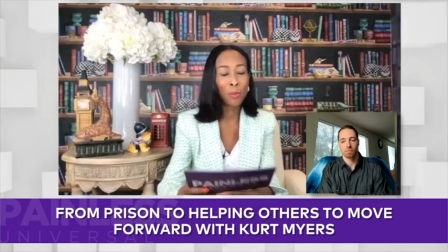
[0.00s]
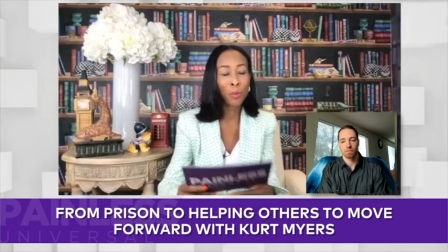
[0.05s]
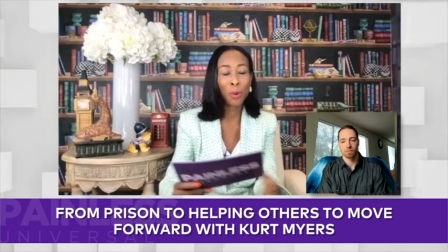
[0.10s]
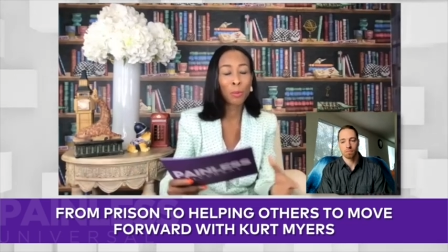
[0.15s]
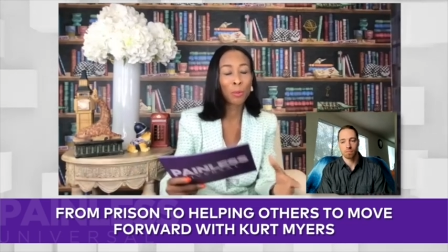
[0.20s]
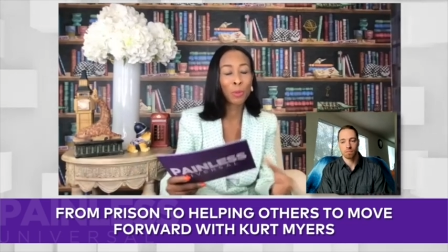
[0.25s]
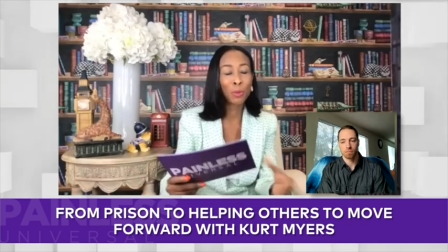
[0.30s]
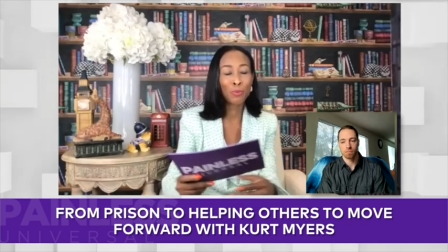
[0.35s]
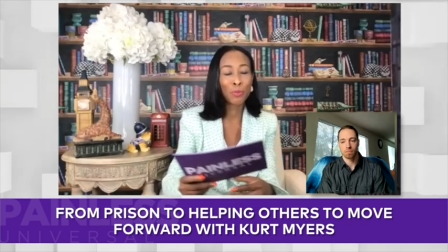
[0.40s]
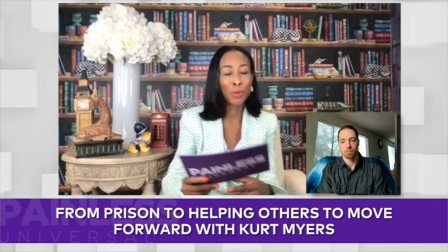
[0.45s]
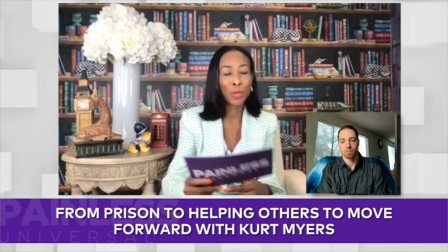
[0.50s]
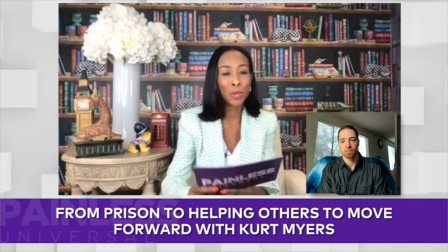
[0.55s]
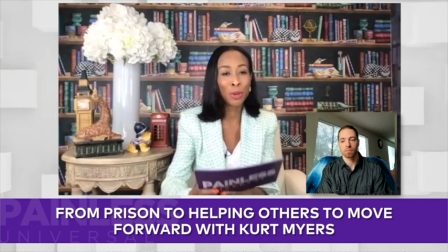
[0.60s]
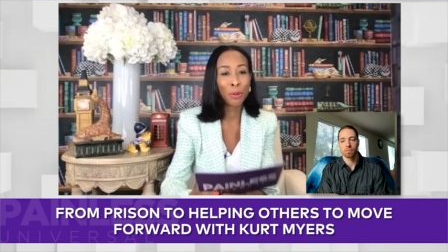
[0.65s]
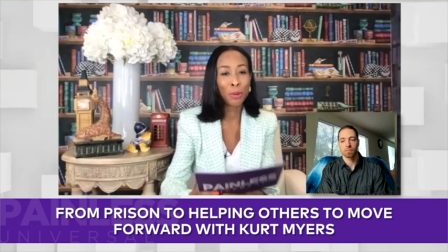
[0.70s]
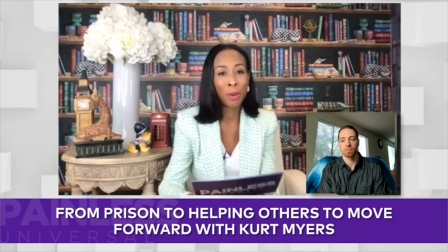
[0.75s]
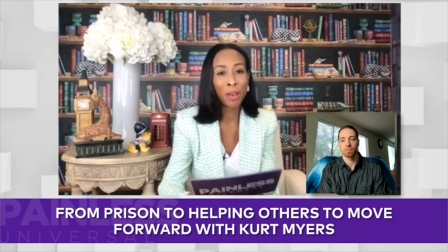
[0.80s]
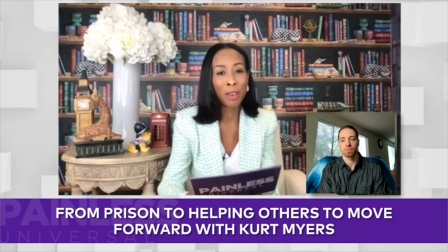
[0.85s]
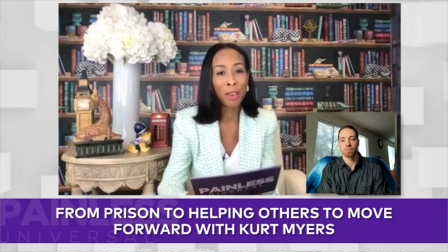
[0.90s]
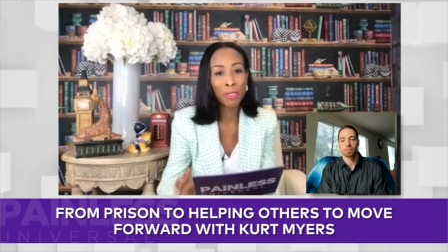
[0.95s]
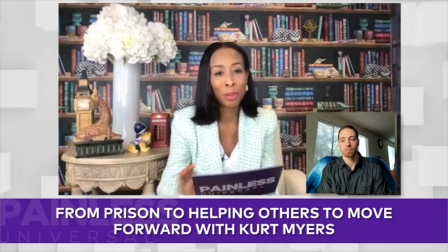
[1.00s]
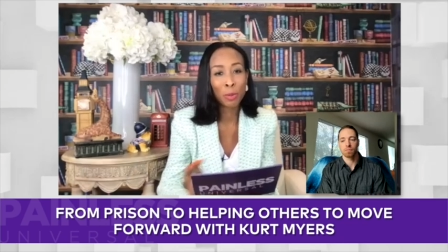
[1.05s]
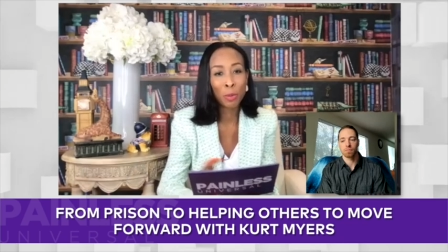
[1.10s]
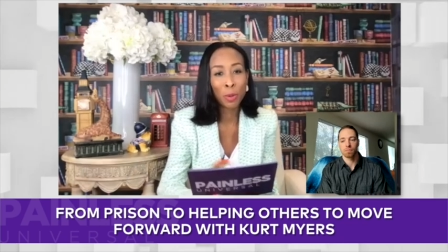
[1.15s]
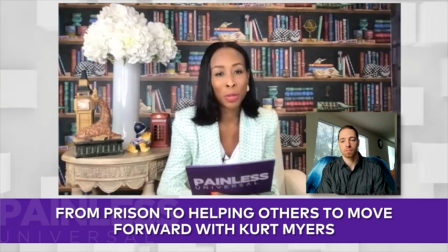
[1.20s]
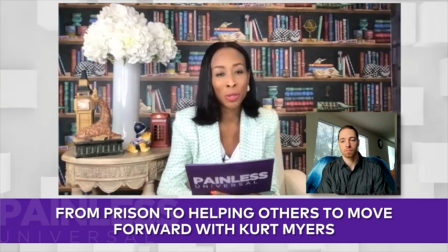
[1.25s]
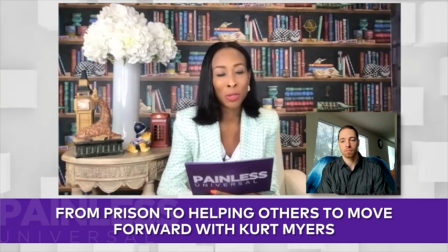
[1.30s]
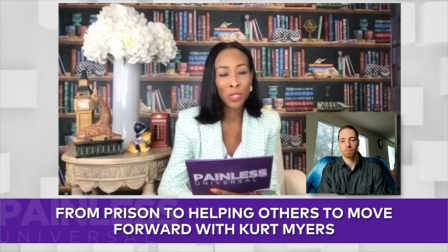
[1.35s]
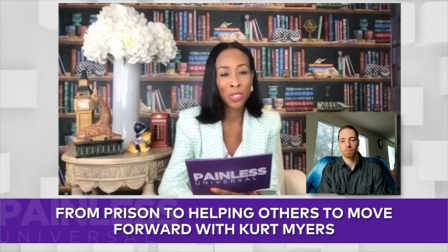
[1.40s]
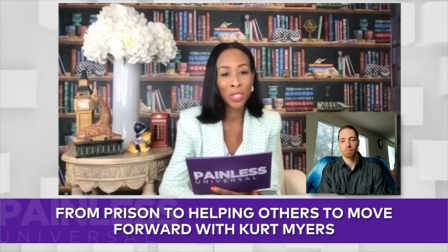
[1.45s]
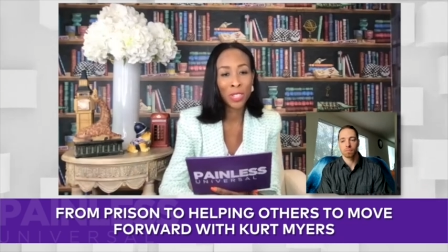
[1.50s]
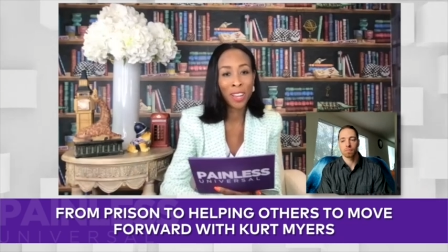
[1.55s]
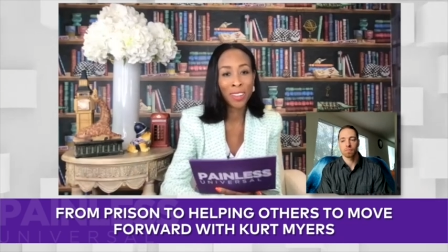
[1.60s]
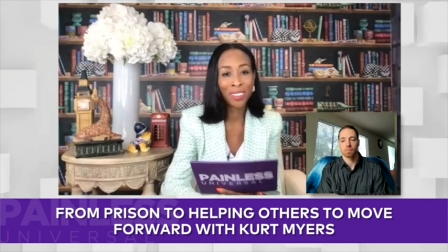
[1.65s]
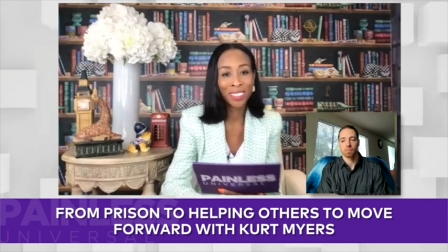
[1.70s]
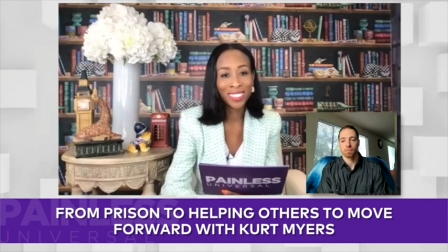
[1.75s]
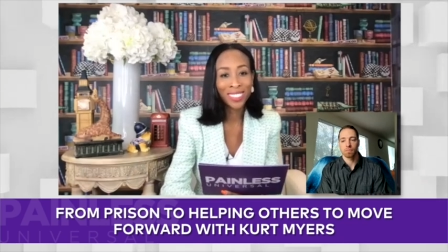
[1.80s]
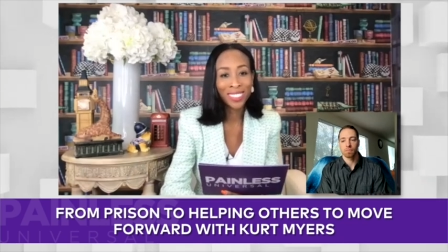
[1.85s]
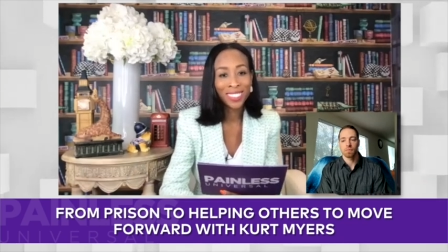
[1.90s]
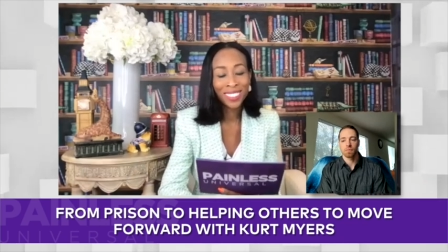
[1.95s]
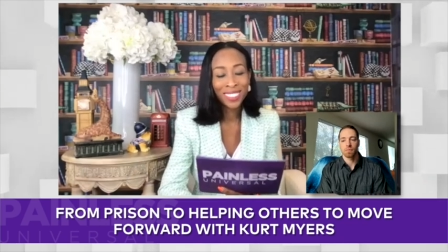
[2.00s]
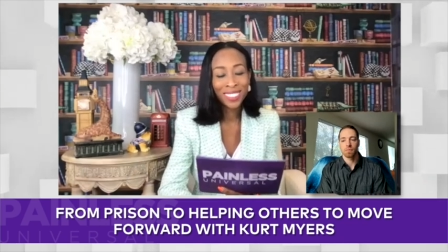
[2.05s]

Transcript: What would be your perfect world scenario?